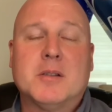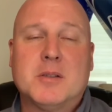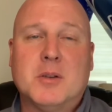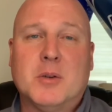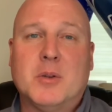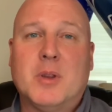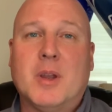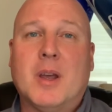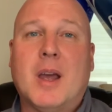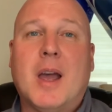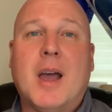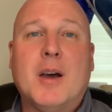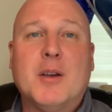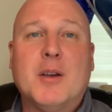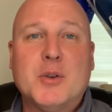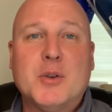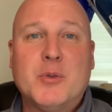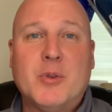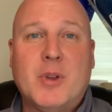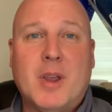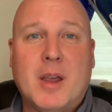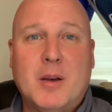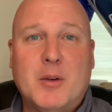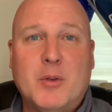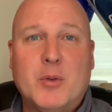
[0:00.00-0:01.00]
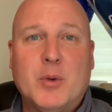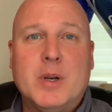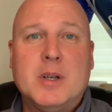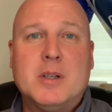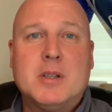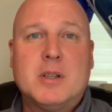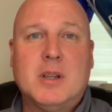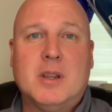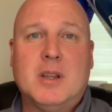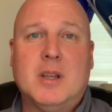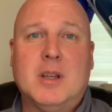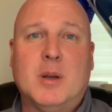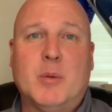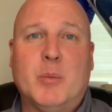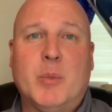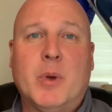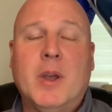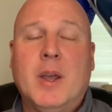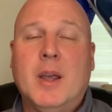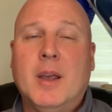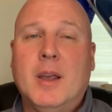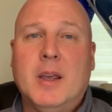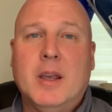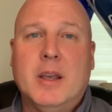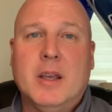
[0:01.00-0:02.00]
So the outreach to them
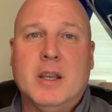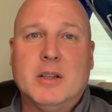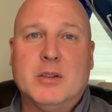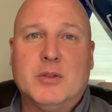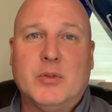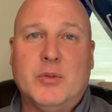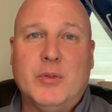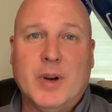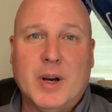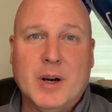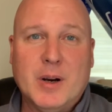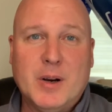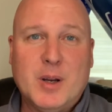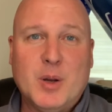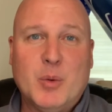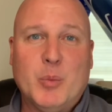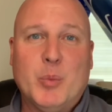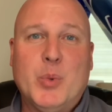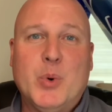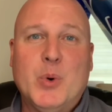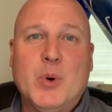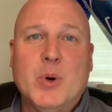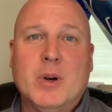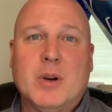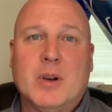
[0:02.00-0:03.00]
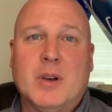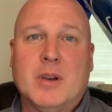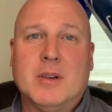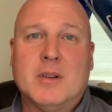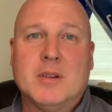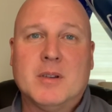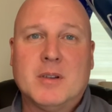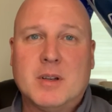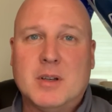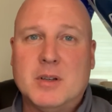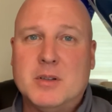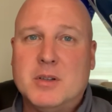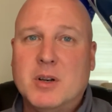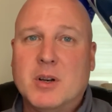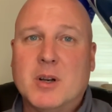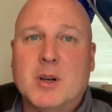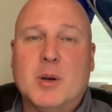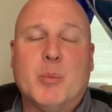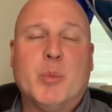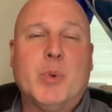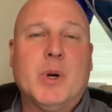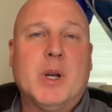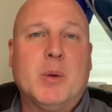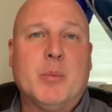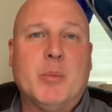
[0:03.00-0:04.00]
is very important, because you're going to
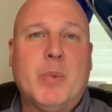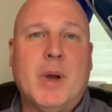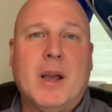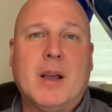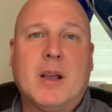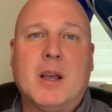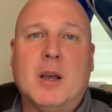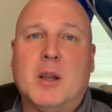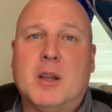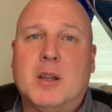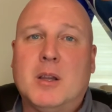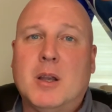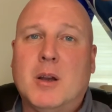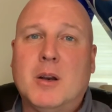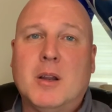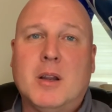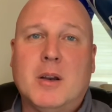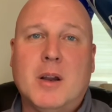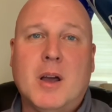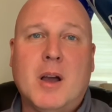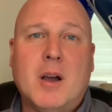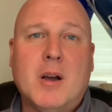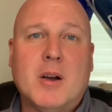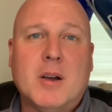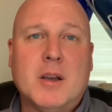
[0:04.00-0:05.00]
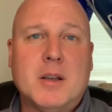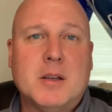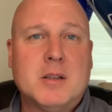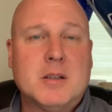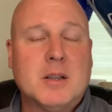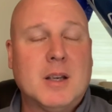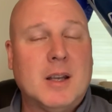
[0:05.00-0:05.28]
bring back a ton of knowledge.